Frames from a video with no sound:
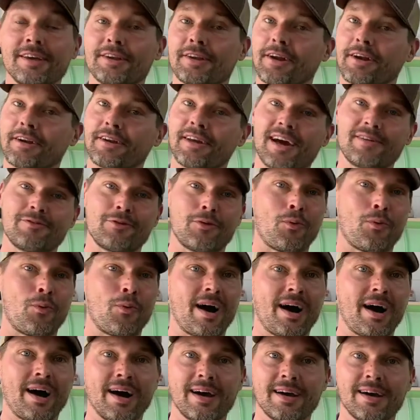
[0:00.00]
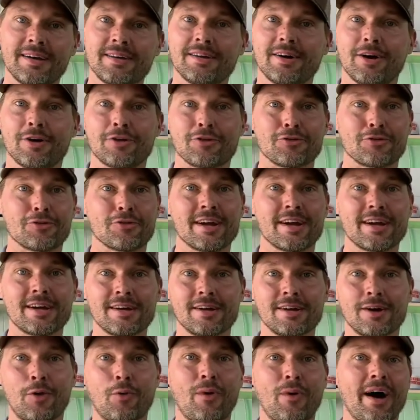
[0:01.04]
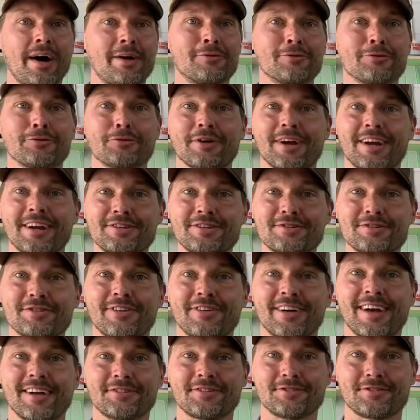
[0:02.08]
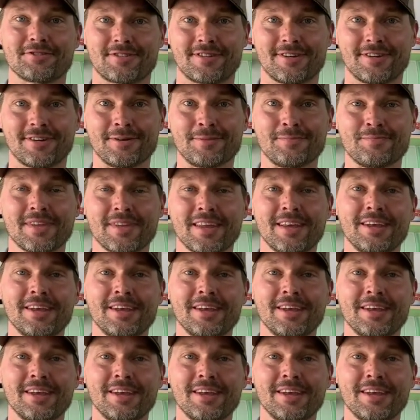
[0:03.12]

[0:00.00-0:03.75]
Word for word: You're gonna have a wide array, a wide range of answers there.